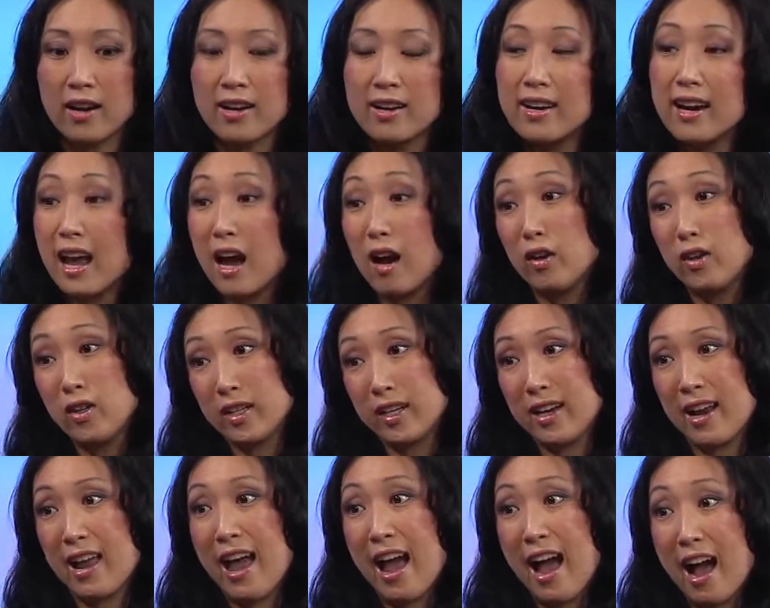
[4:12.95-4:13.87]
Now you
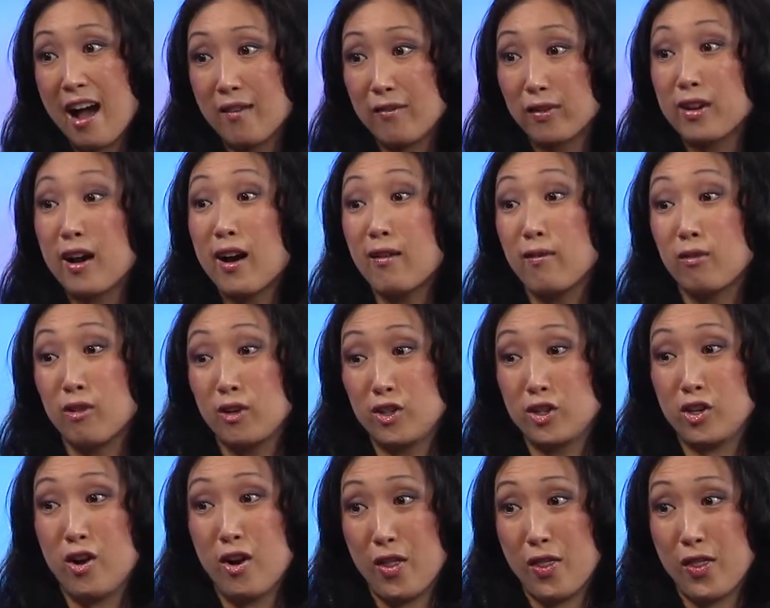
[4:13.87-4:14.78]
can have
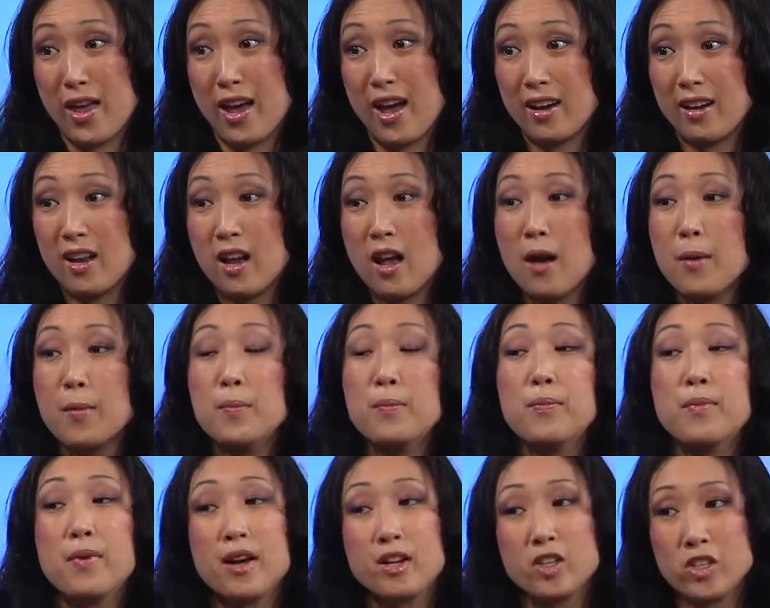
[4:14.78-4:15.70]
coverage on that.
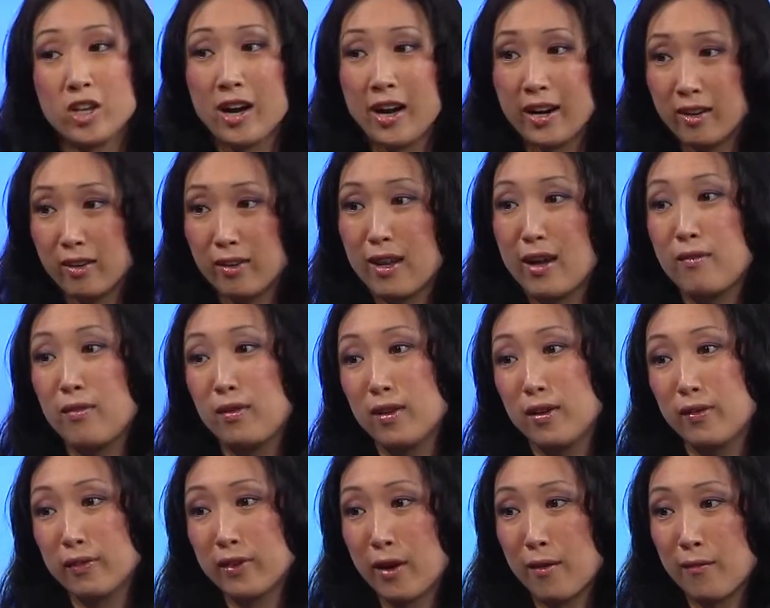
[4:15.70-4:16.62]
Much higher level
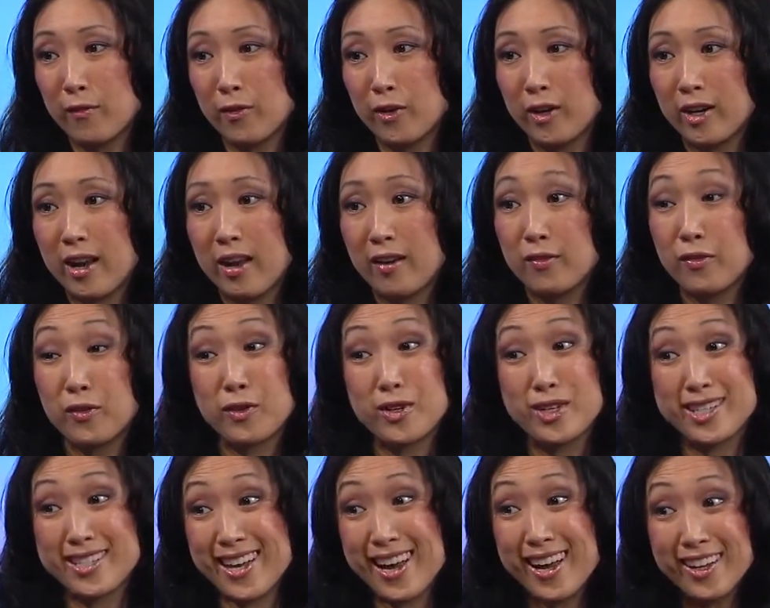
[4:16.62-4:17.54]
of comfort. And for
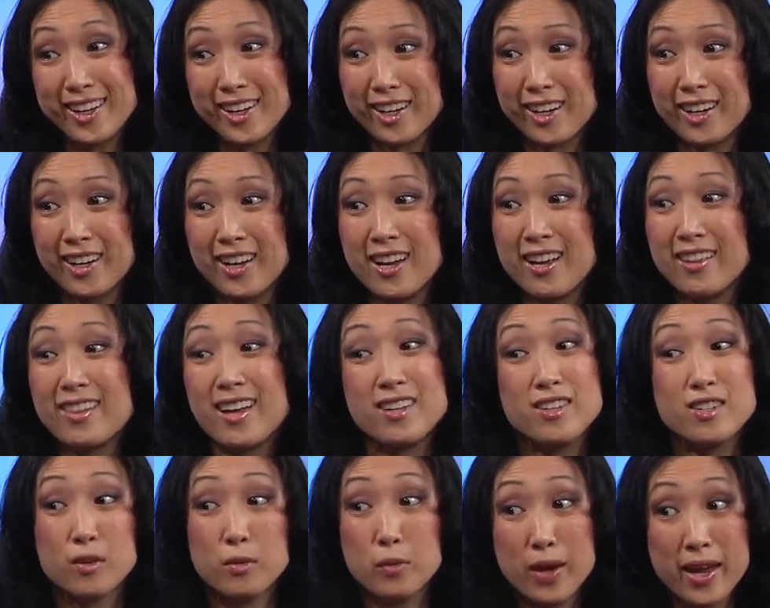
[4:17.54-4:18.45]
a seller,
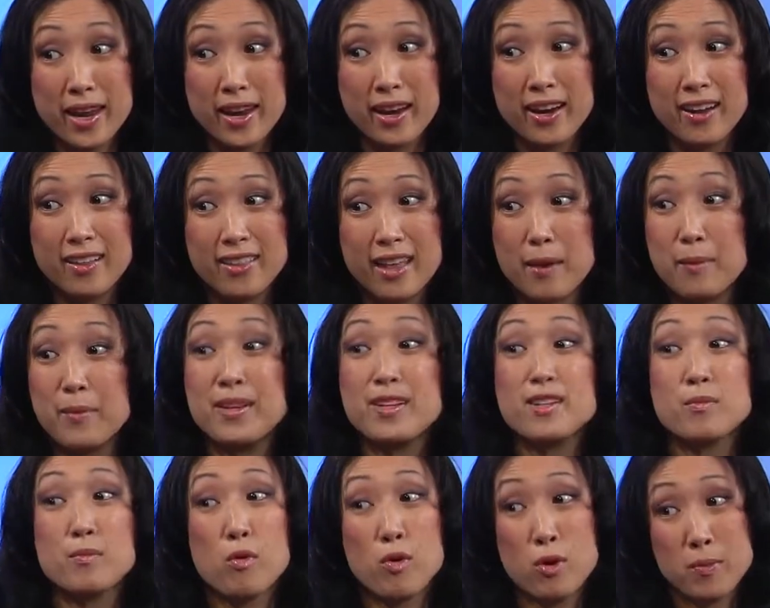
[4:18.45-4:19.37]
that's a win. That
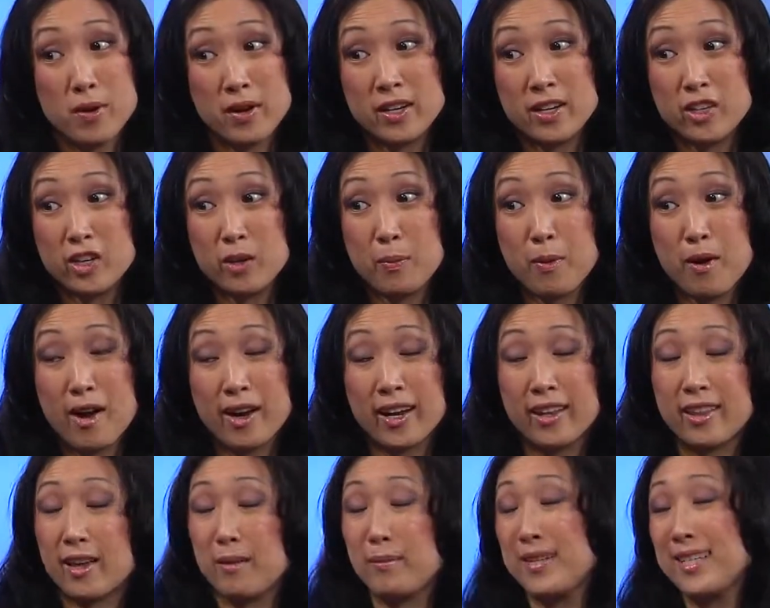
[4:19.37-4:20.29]
means more money in your
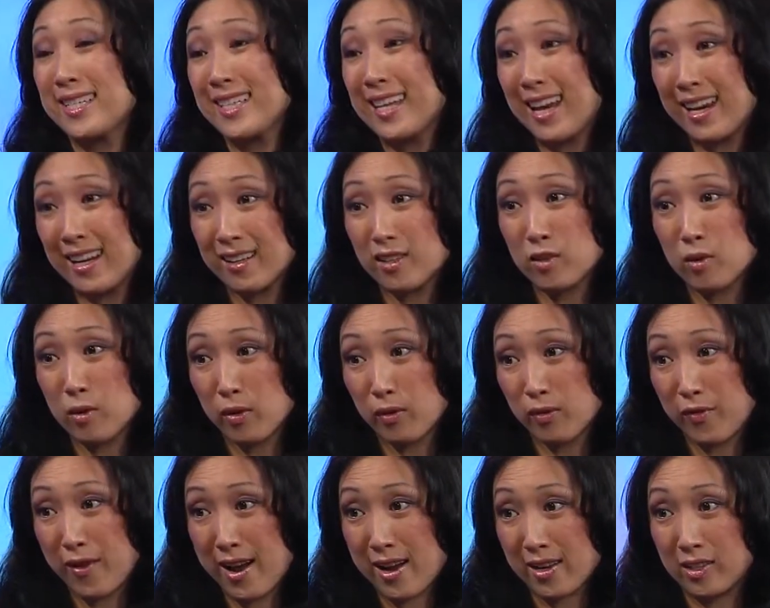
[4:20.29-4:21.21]
pocket. That means getting
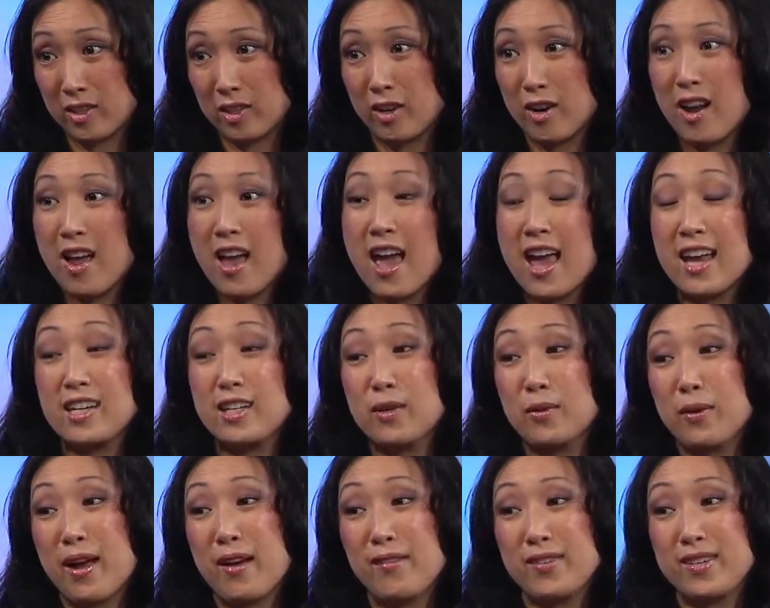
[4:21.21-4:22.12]
sold faster, and you
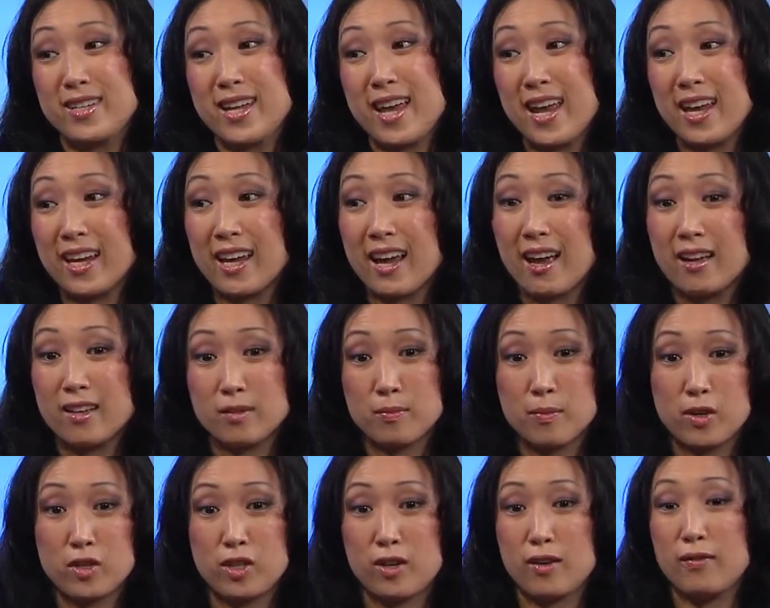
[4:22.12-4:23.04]
don't have to take as
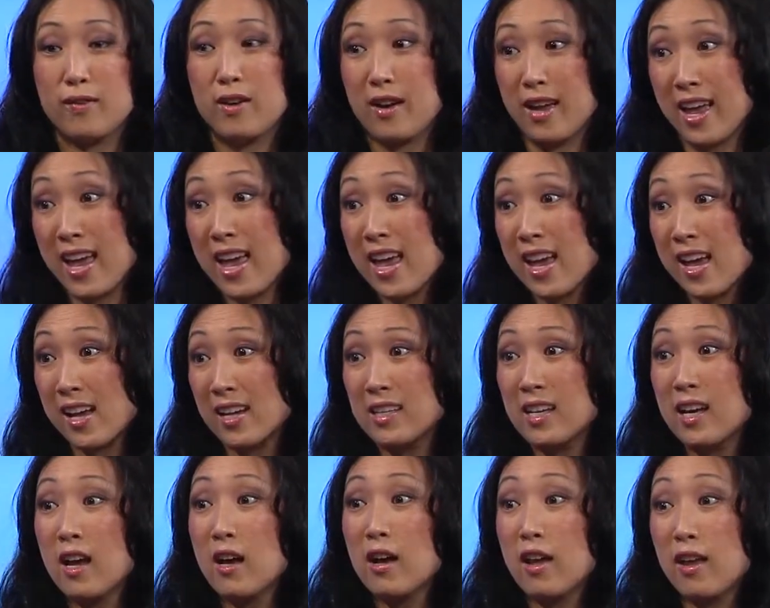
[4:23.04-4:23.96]
much of a
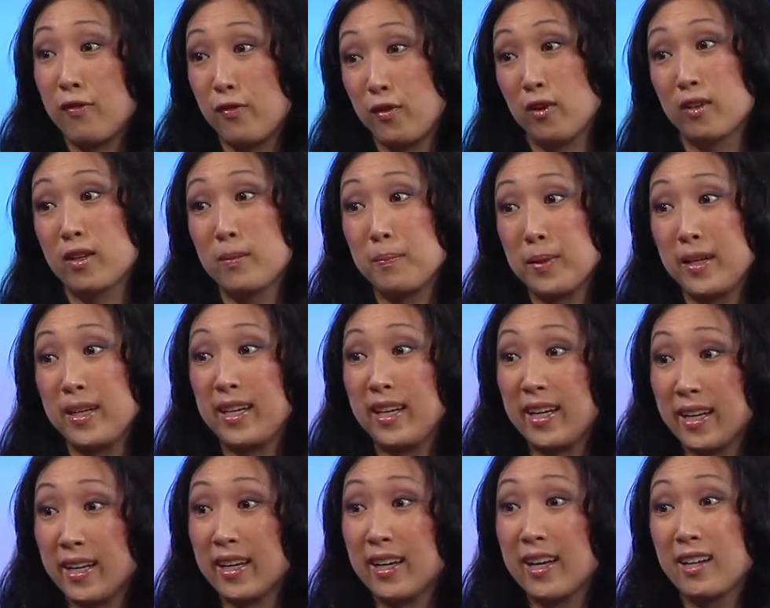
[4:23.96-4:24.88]
hit if you're
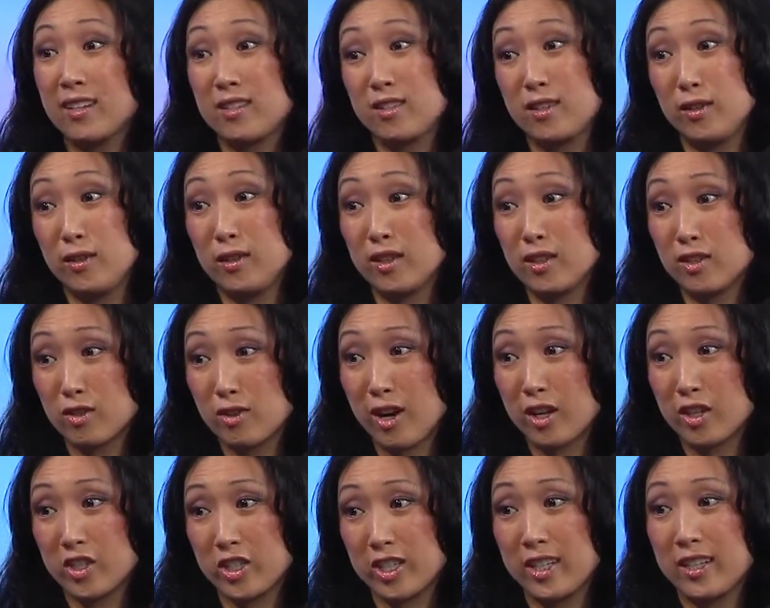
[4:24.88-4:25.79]
competing against new
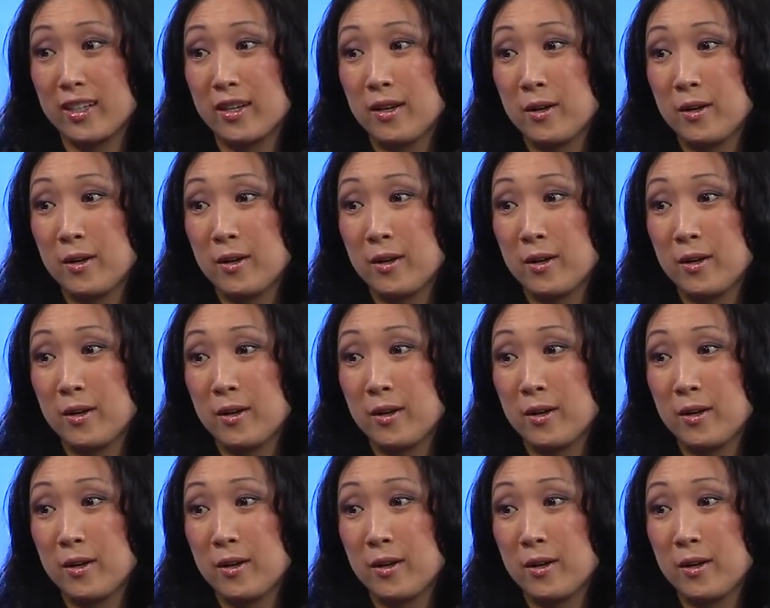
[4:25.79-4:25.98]
construction.